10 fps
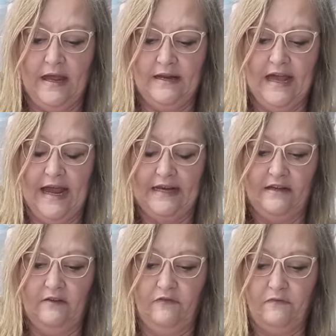and
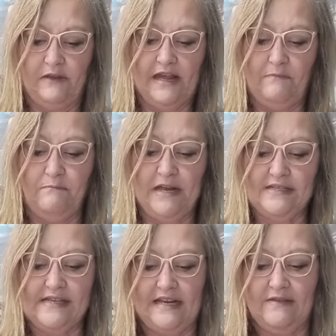kind of keep
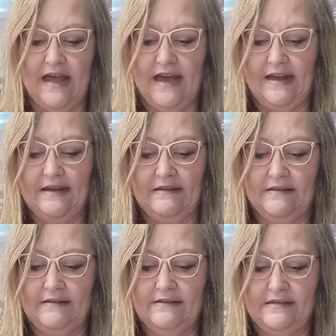mixing that
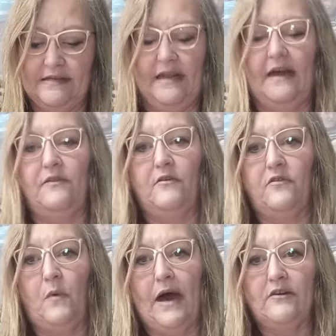together,
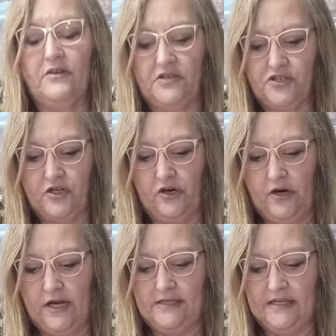the water and the
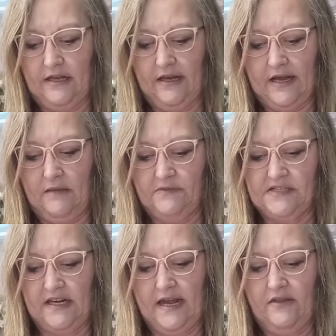sugar, until it
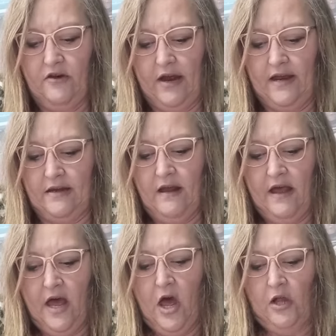comes together and
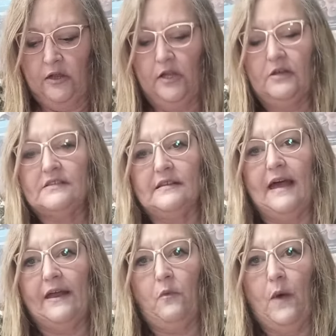looks
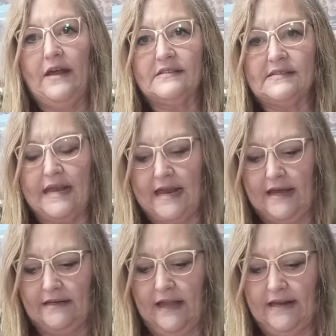like wet
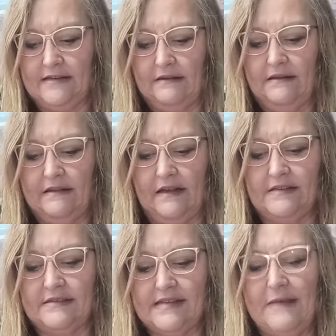sand, like the
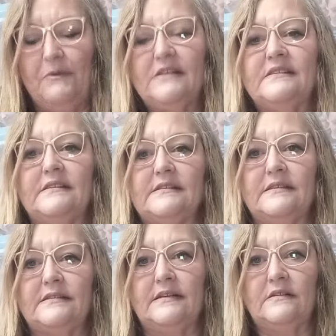same
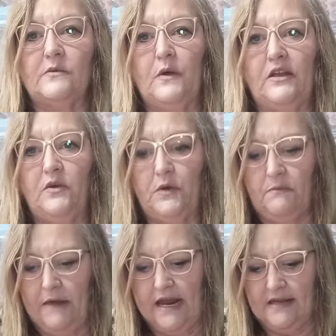consistency as what you
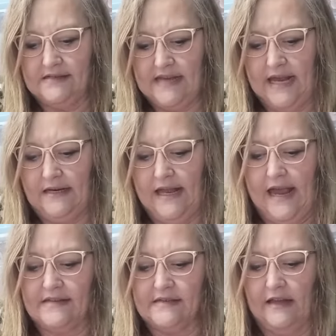would make a sand
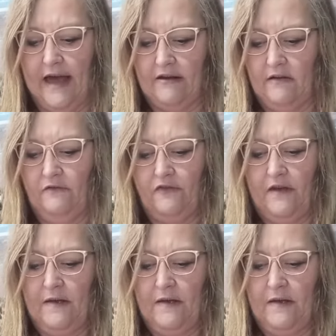castle out of.